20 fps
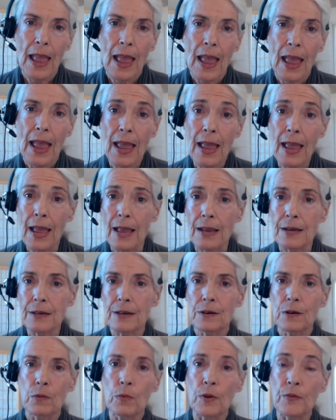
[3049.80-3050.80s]
and
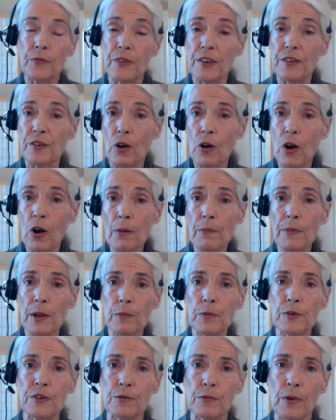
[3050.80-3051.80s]
with this arm that
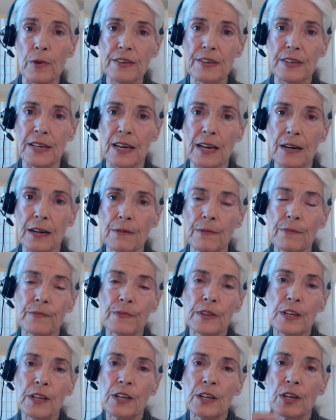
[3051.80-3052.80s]
was resting,
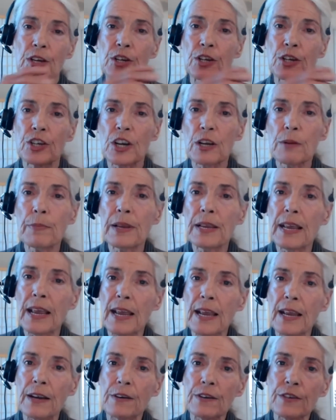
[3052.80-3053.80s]
she
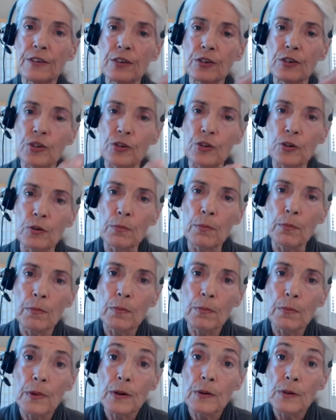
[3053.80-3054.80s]
begins to
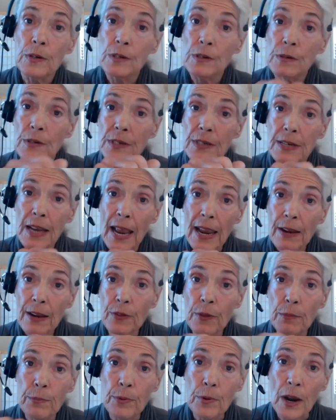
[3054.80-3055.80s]
take
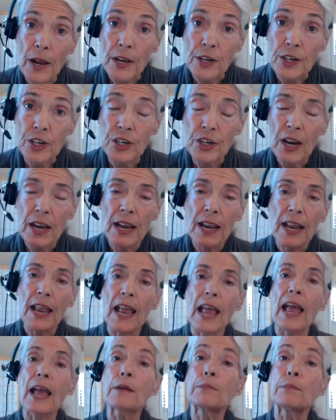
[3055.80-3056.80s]
the brush
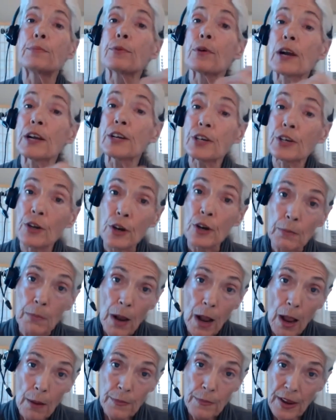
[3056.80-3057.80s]
and brush her
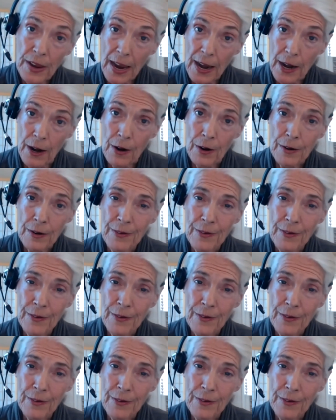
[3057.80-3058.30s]
mom's hair.